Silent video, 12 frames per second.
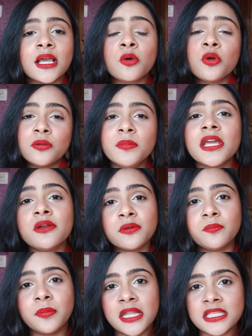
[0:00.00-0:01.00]
could be a
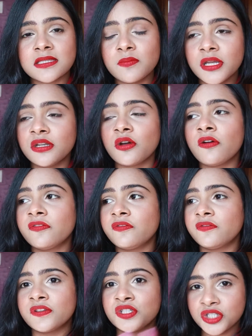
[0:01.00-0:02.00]
replacement of
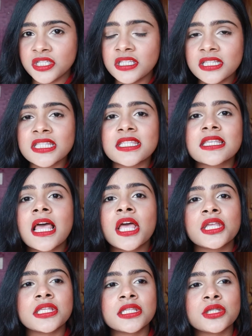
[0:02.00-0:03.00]
jeans.
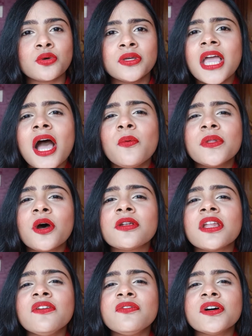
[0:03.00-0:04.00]
So yeah, without
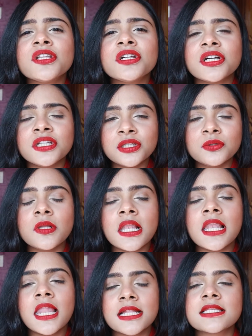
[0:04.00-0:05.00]
any further
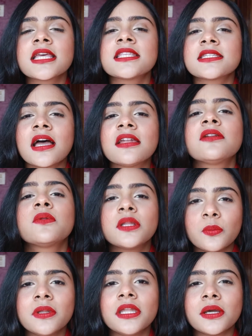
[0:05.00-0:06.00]
ado, let's get started with
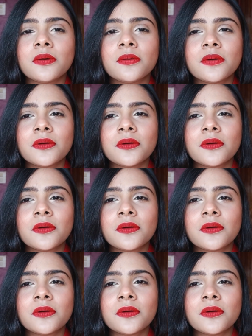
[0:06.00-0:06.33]
the video.